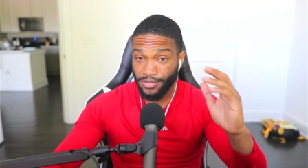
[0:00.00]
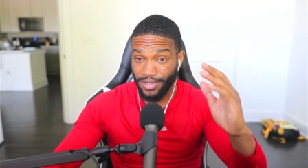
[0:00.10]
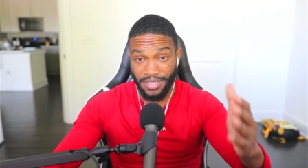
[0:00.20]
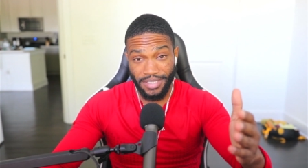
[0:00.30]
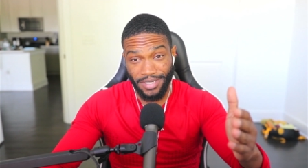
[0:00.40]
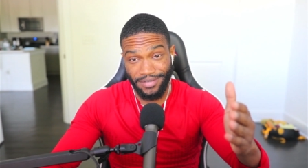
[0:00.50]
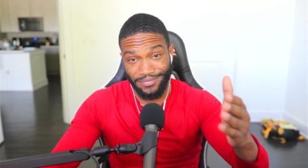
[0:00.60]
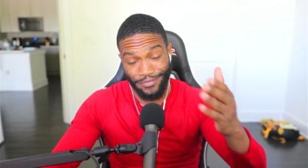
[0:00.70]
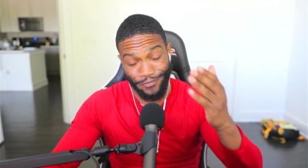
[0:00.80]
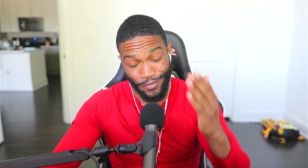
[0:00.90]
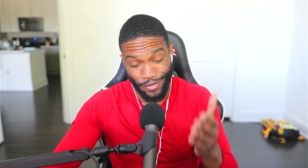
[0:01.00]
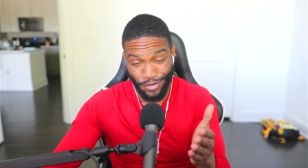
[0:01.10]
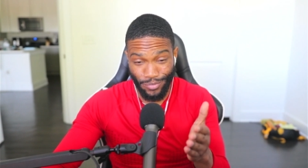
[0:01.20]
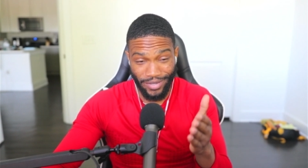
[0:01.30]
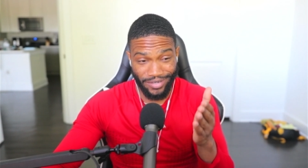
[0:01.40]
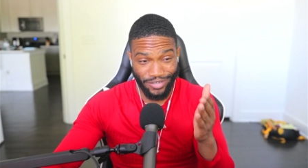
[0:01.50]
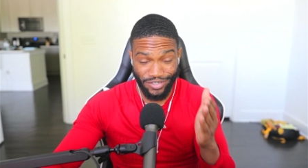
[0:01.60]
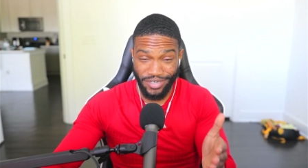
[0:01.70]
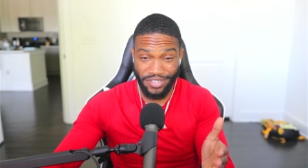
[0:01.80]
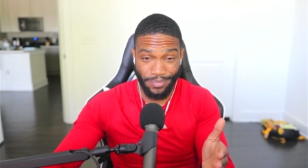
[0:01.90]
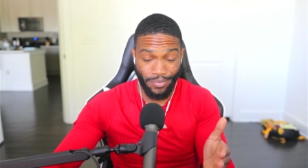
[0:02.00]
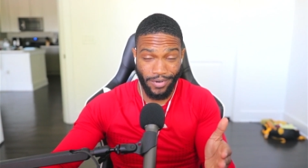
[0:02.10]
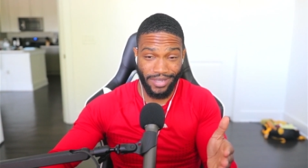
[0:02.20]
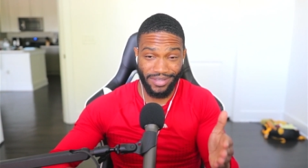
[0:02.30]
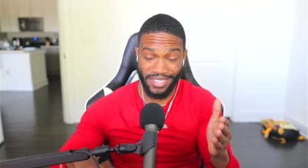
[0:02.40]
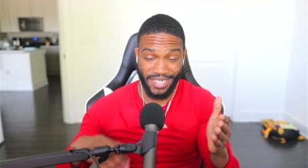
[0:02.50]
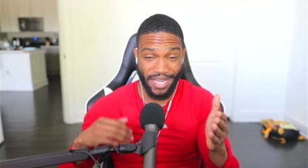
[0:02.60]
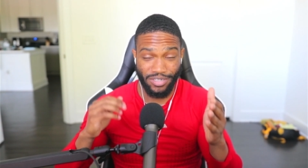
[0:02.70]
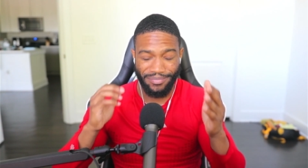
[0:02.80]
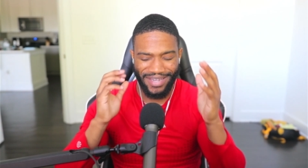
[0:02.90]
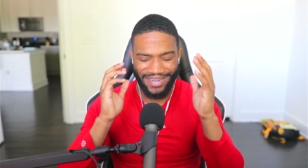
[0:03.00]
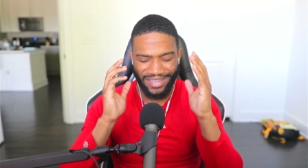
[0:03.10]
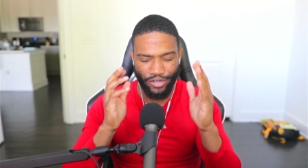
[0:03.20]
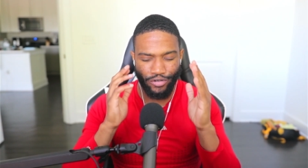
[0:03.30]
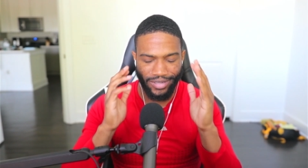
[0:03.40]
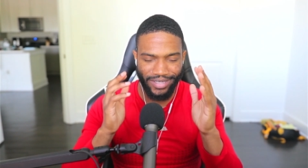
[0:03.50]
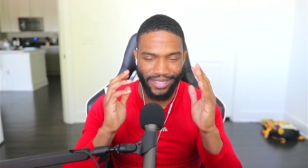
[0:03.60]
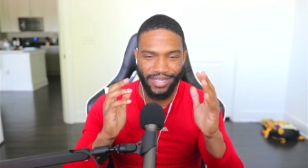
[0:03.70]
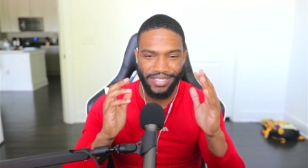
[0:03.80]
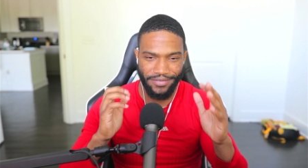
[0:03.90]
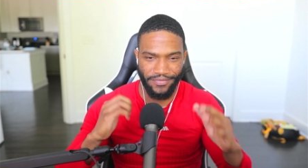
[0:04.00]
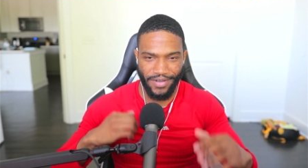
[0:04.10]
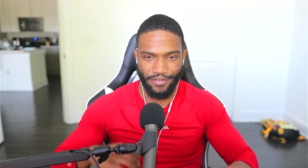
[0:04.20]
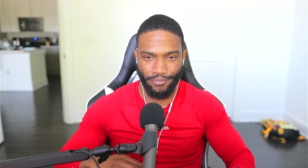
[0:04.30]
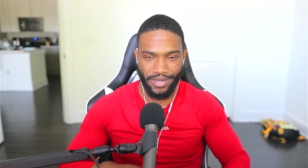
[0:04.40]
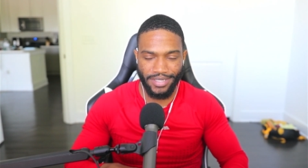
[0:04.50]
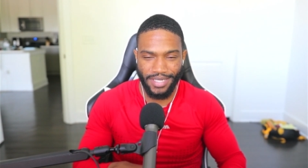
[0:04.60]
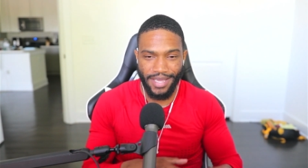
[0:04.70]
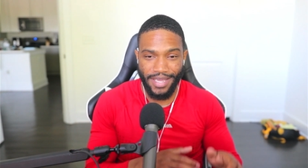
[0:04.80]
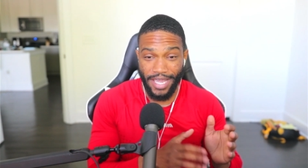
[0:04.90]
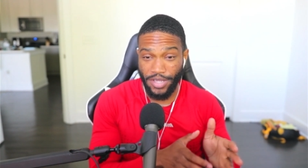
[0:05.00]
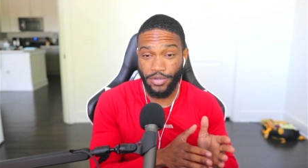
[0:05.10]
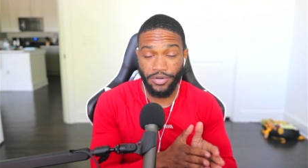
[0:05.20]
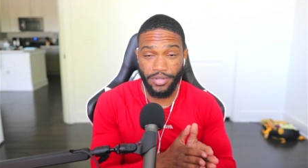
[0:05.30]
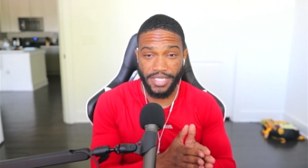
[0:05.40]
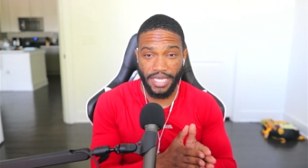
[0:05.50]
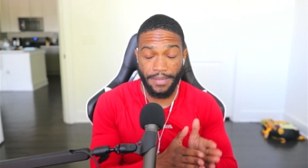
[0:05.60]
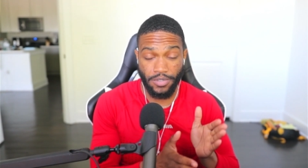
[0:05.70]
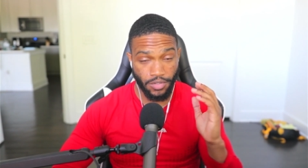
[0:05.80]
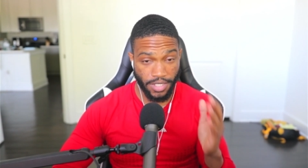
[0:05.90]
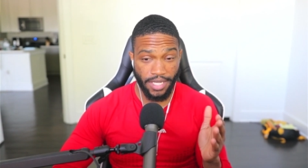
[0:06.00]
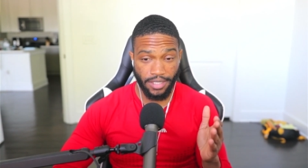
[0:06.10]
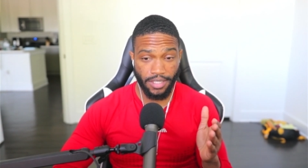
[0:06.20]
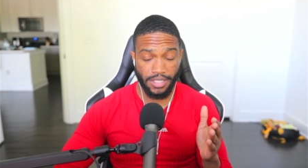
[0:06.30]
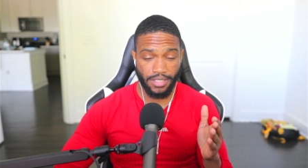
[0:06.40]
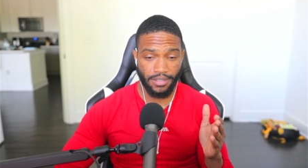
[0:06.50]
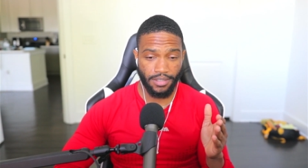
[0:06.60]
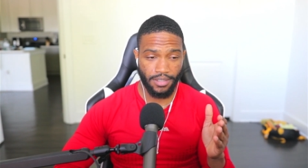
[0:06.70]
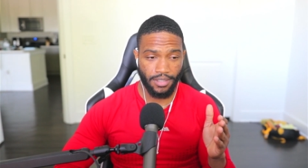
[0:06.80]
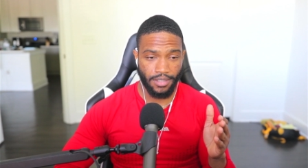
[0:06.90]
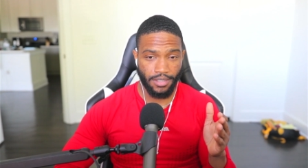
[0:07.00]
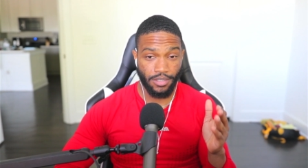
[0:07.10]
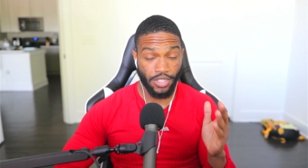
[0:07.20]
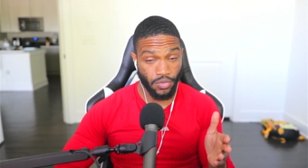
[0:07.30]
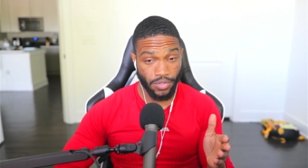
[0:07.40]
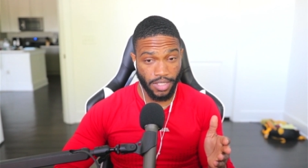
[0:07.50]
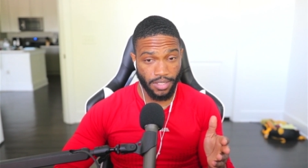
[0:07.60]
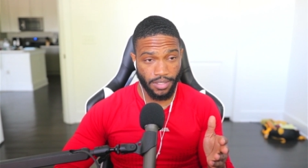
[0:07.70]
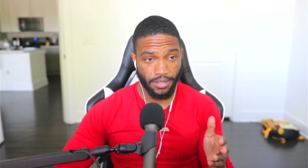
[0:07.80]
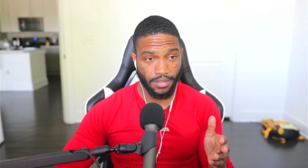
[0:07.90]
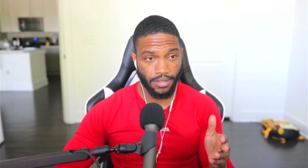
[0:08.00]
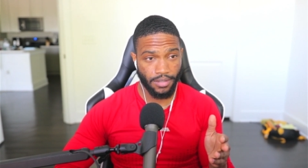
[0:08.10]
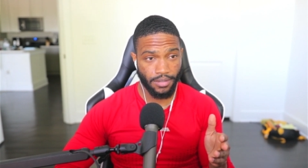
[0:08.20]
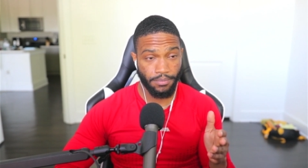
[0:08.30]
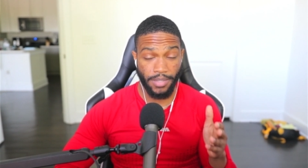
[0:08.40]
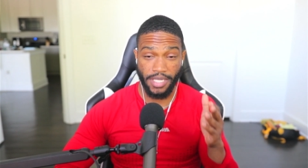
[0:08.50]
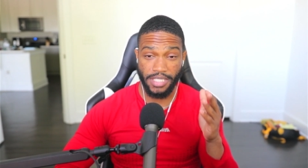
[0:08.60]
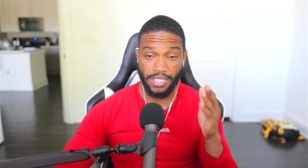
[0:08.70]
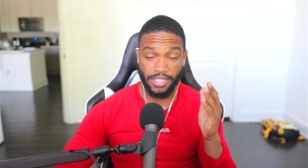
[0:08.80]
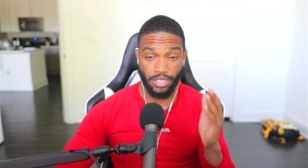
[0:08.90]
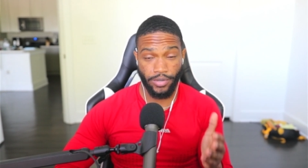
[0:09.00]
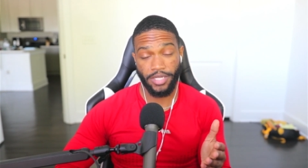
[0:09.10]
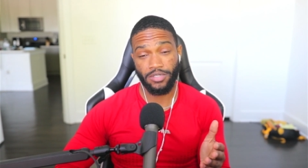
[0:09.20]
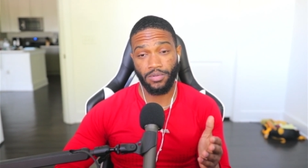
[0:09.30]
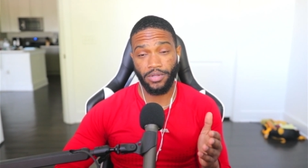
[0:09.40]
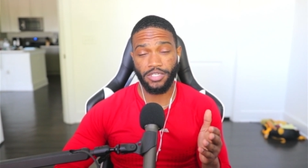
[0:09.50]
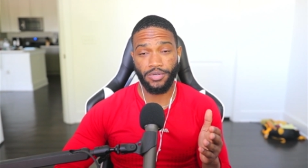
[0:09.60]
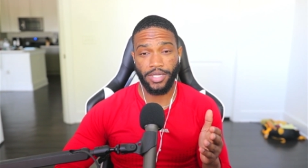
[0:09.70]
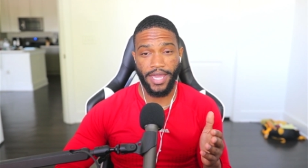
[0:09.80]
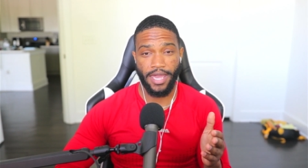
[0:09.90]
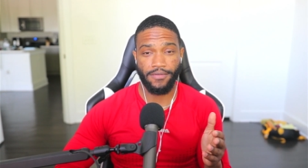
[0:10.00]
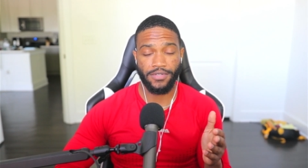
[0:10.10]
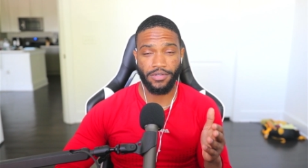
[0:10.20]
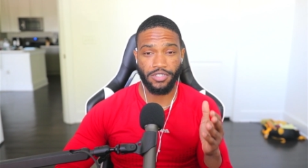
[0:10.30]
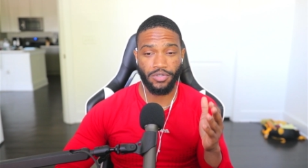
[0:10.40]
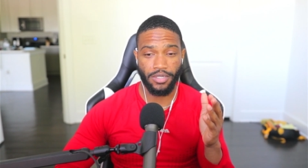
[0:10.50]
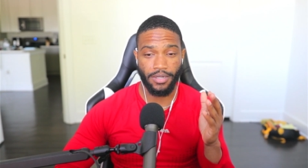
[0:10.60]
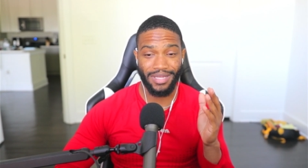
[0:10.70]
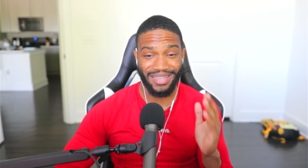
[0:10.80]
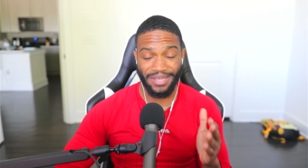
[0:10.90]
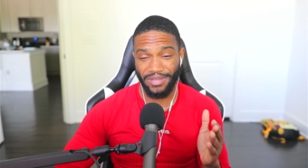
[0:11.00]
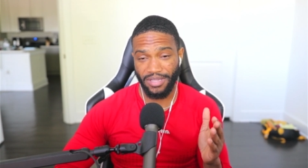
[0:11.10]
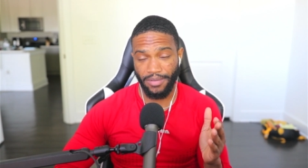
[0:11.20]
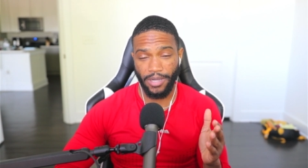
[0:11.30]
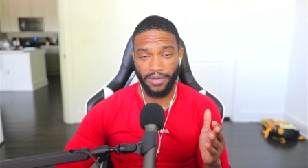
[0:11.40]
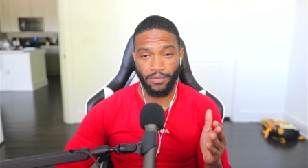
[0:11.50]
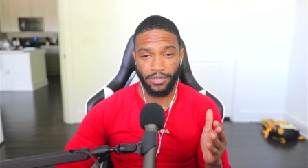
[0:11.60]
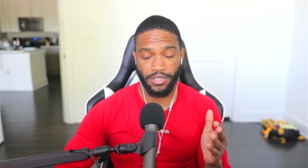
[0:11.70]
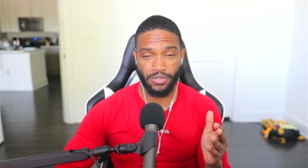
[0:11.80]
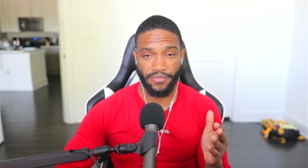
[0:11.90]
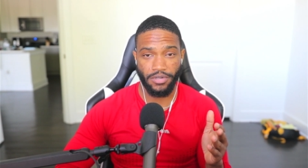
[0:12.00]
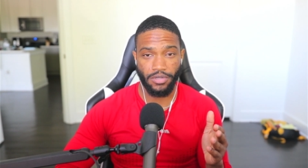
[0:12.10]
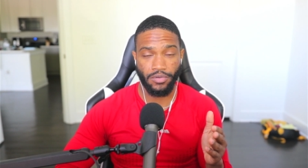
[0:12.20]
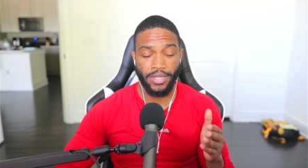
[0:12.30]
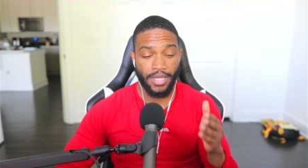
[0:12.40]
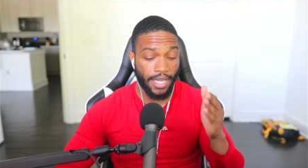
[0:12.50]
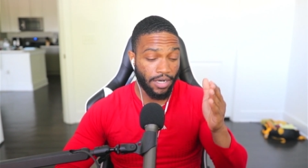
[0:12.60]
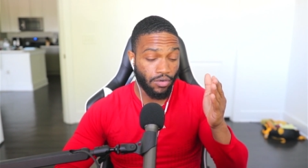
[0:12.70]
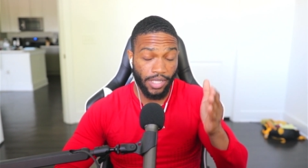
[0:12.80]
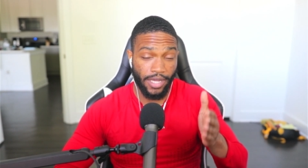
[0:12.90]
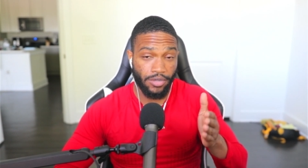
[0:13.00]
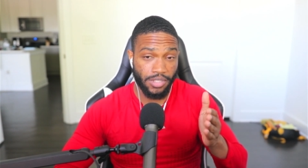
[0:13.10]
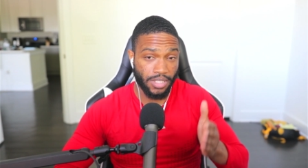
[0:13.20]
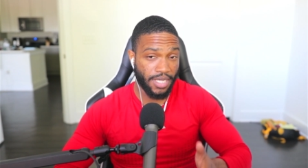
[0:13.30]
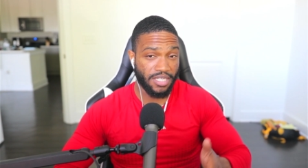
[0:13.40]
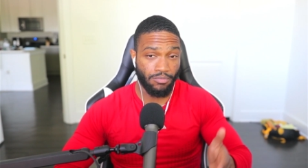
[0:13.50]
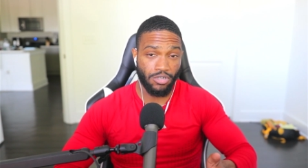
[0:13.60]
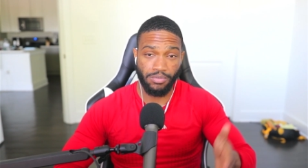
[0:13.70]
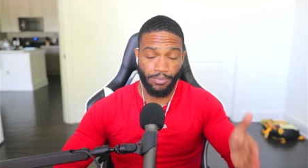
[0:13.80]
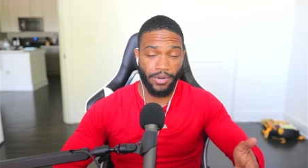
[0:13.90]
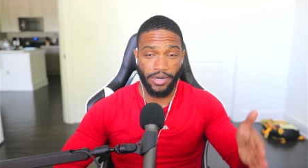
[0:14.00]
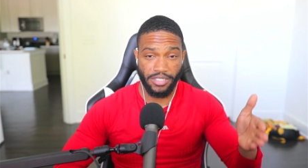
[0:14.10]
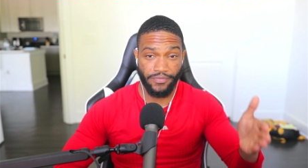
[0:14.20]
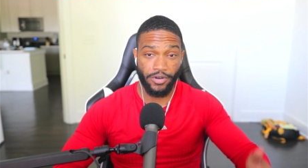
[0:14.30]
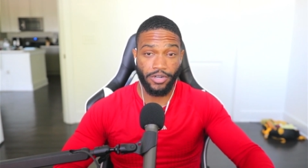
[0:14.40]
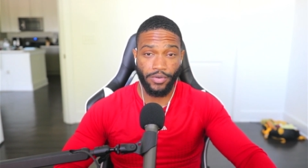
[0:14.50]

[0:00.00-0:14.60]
So that's it. Very quick, straight to the point. The site was made literally in less than 5 minutes, and you can do the same. So take this, use it, because it is a great tool that you can have so that you can limit the amount of work that you have to do, and it will allow you to test multiple products very